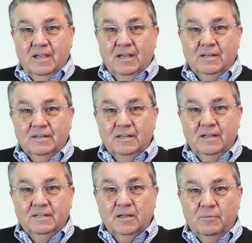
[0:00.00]
and
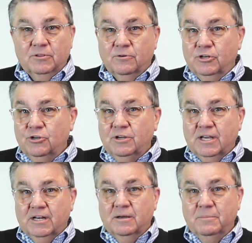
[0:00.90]
coming through, and you get